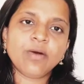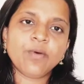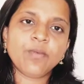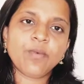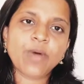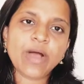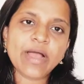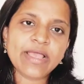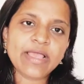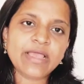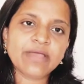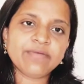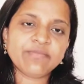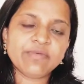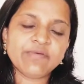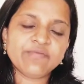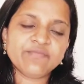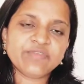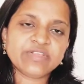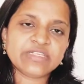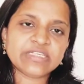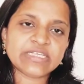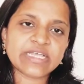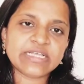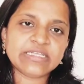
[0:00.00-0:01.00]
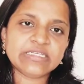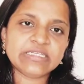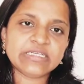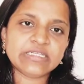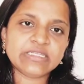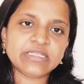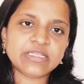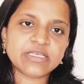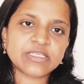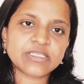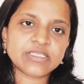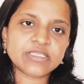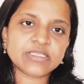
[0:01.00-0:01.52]
why I am
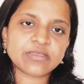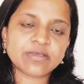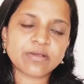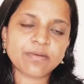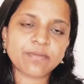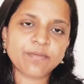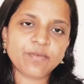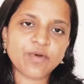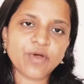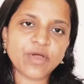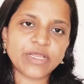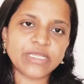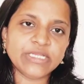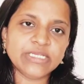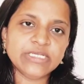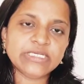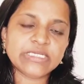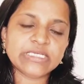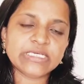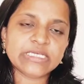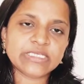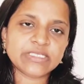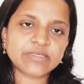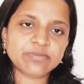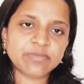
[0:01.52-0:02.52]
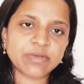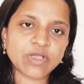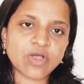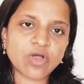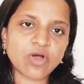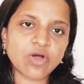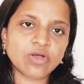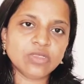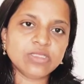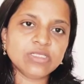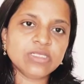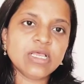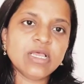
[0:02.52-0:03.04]
emphasizing this point is
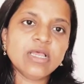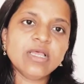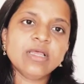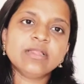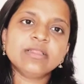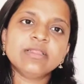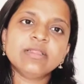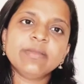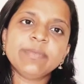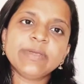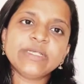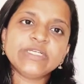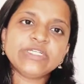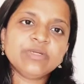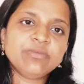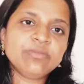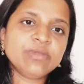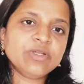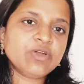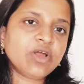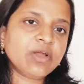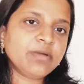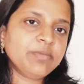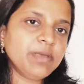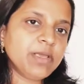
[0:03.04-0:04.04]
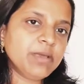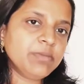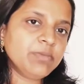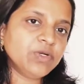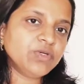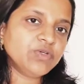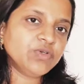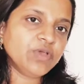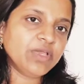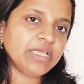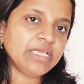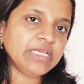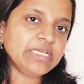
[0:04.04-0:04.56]
because the patient may not be
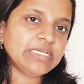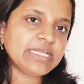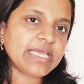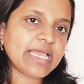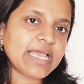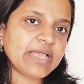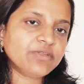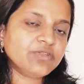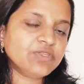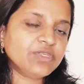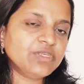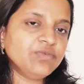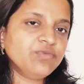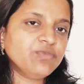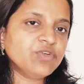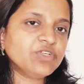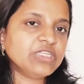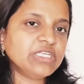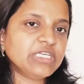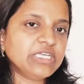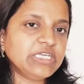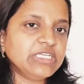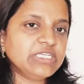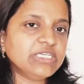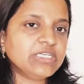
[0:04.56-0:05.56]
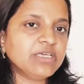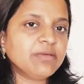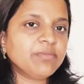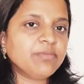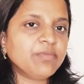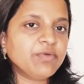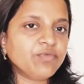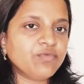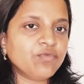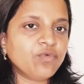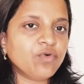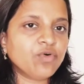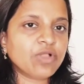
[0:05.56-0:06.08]
able to eat as he was eating
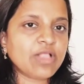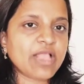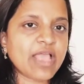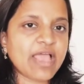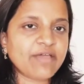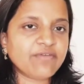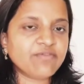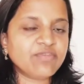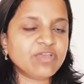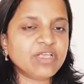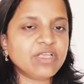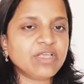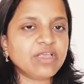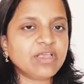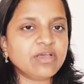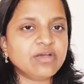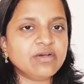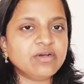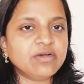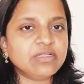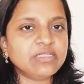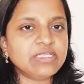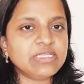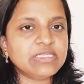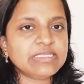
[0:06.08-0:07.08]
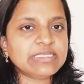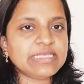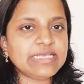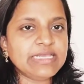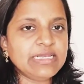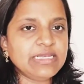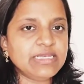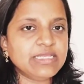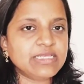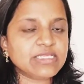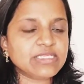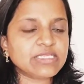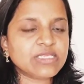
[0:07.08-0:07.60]
before having this
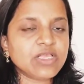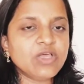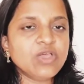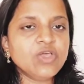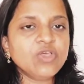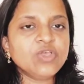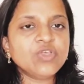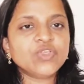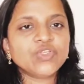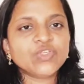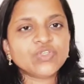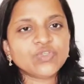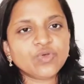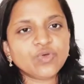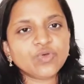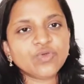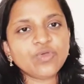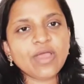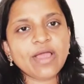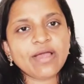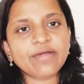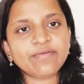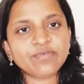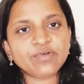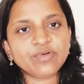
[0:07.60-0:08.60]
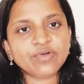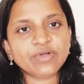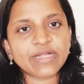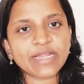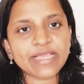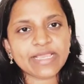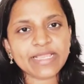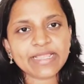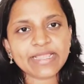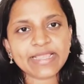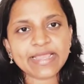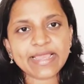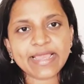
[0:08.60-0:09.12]
illness. So you have to
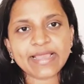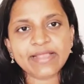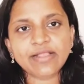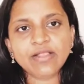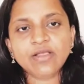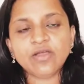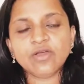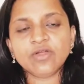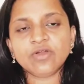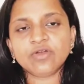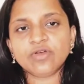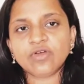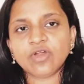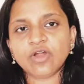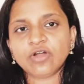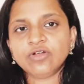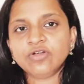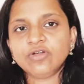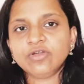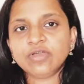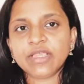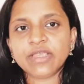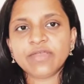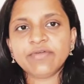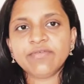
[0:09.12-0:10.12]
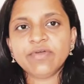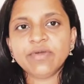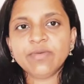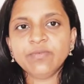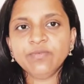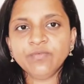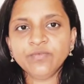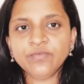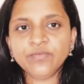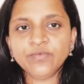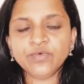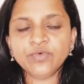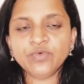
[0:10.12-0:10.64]
take care not to give
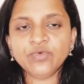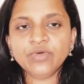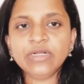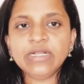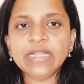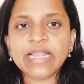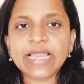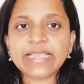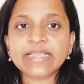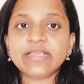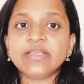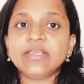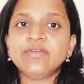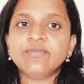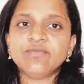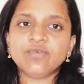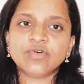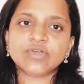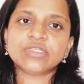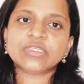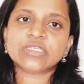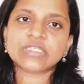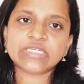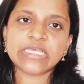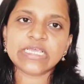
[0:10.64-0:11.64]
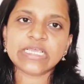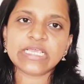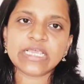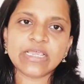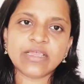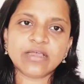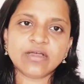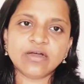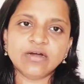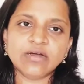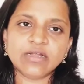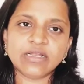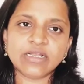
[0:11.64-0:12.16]
him food like he was
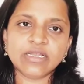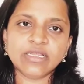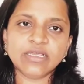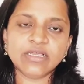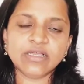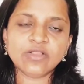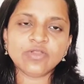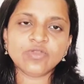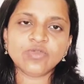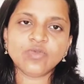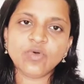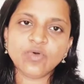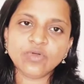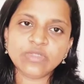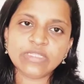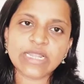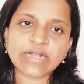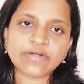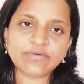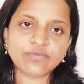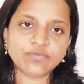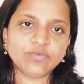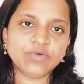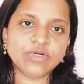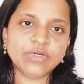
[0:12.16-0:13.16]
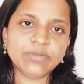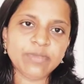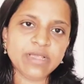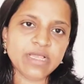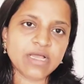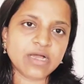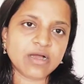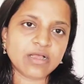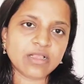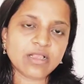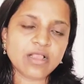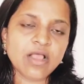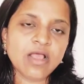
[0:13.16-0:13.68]
taking earlier, though that would be
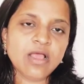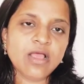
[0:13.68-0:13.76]
our